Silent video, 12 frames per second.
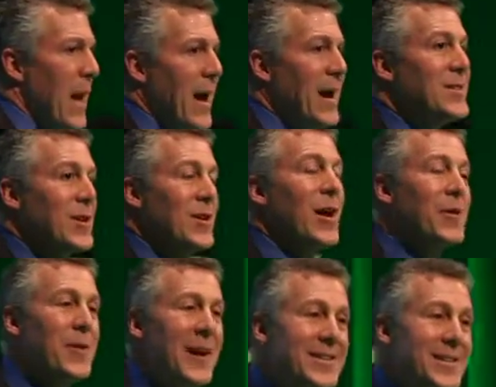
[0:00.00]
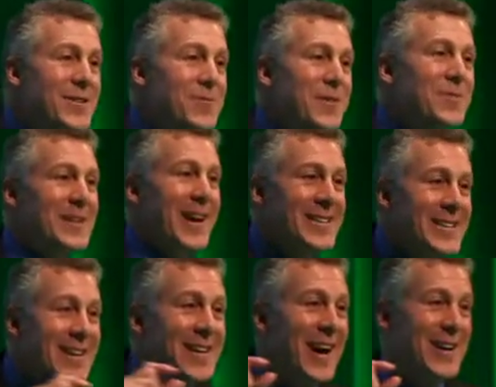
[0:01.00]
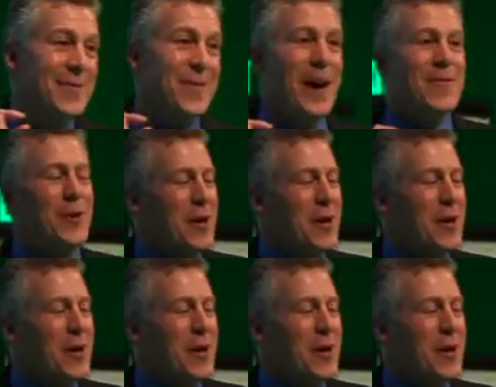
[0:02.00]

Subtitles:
$1,800, $1,850, $1,895. They're